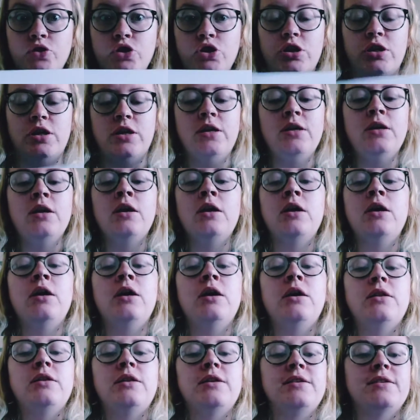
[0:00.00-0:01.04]
sheet,
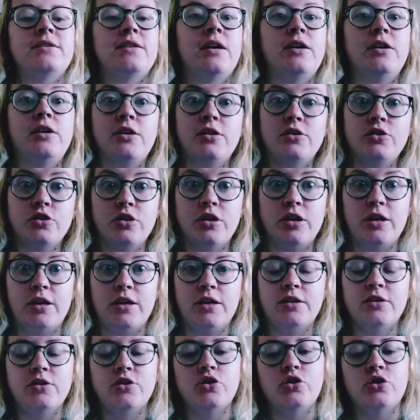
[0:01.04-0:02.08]
this is how you can turn it
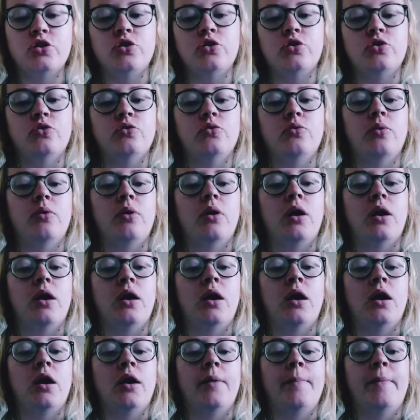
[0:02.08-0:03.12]
into
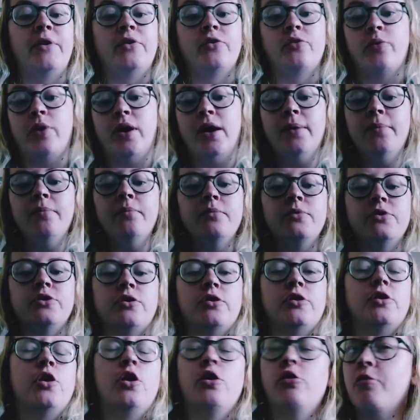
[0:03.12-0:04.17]
a square. So
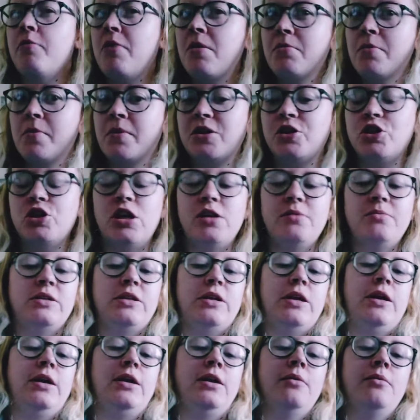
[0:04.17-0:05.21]
I've got to remember my shape
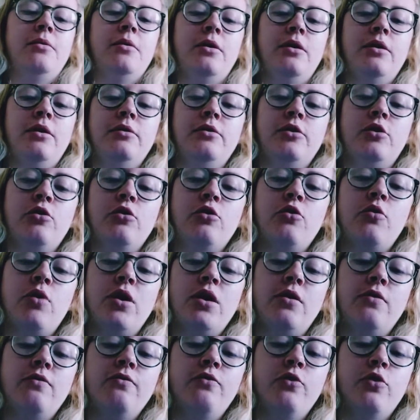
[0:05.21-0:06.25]
today. I'm not
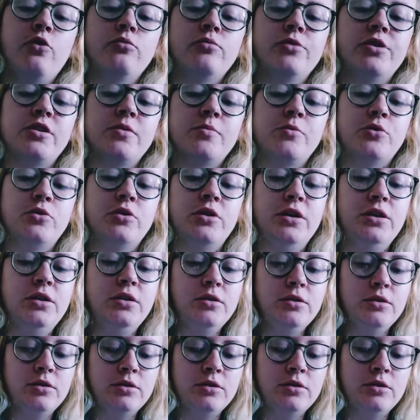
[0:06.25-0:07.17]
quite on form this morning.